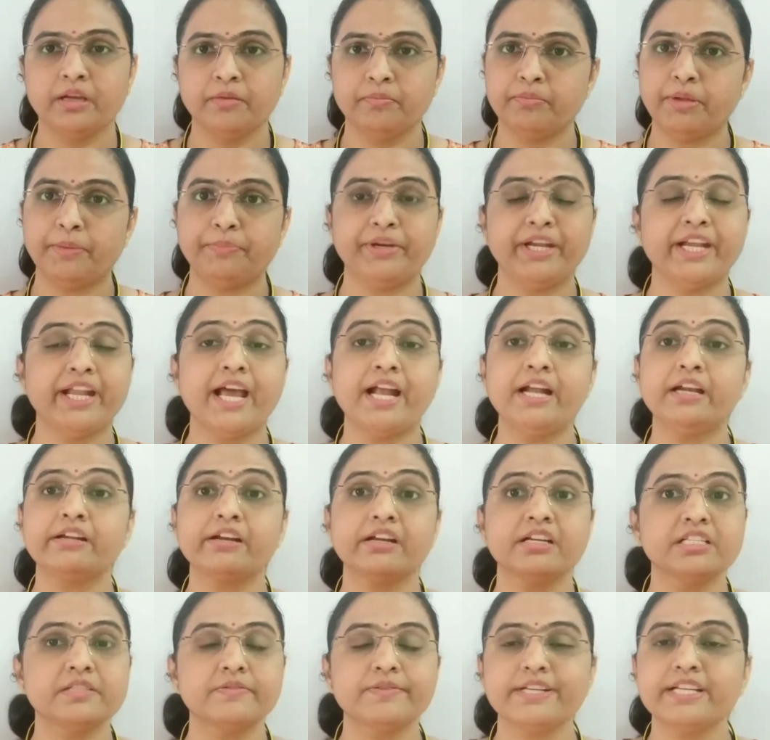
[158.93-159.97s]
Peptide
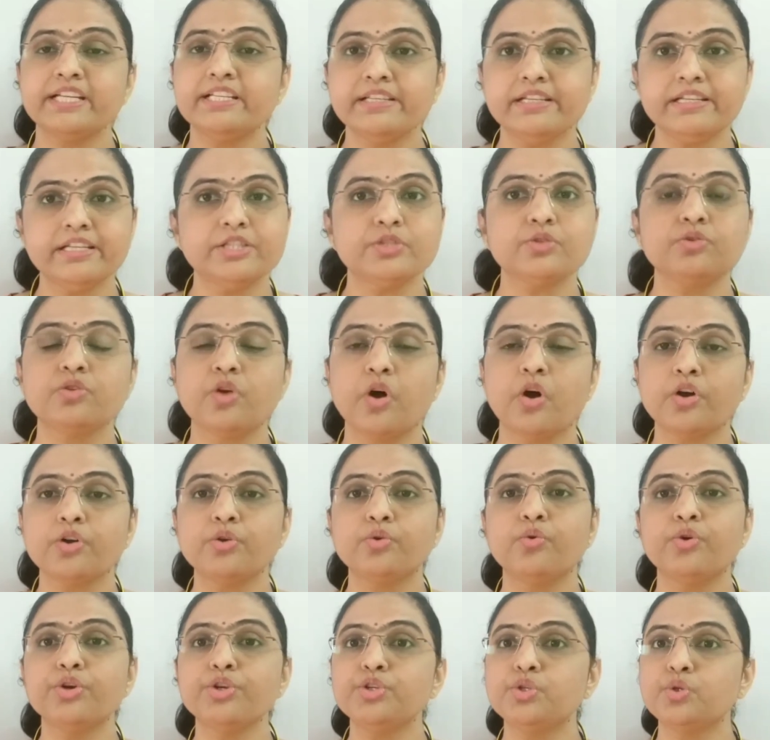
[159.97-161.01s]
transferase it is not
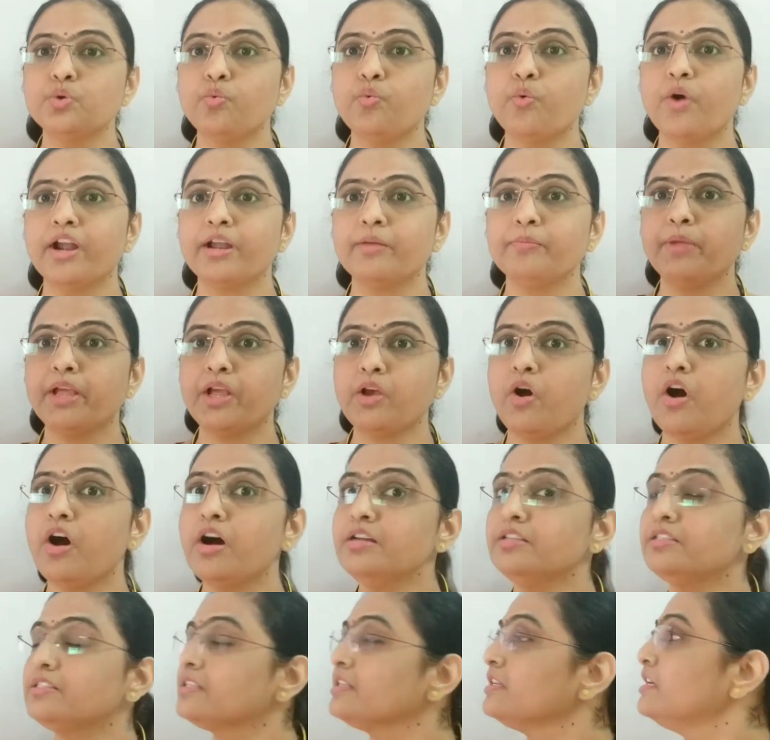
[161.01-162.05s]
going to work
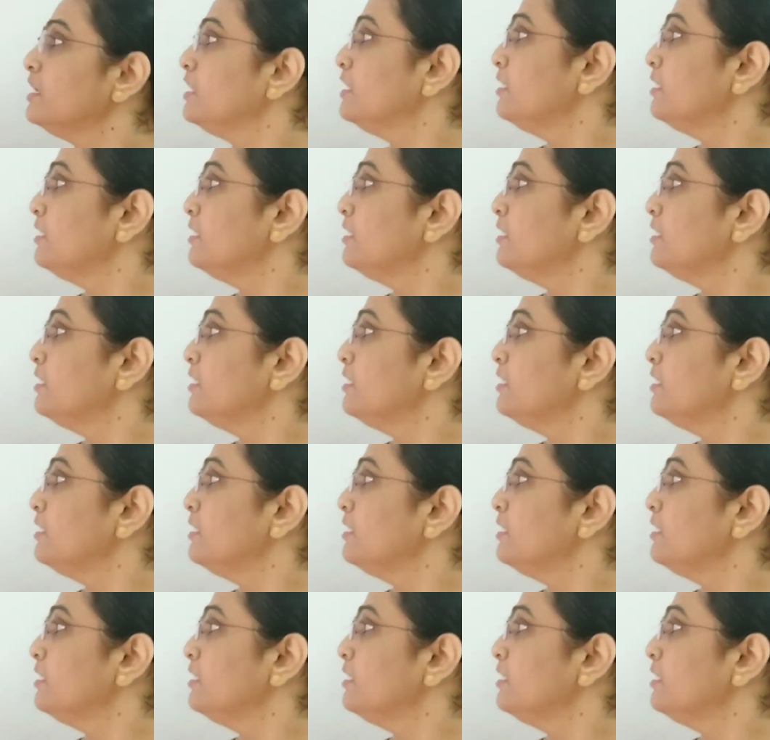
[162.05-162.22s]
because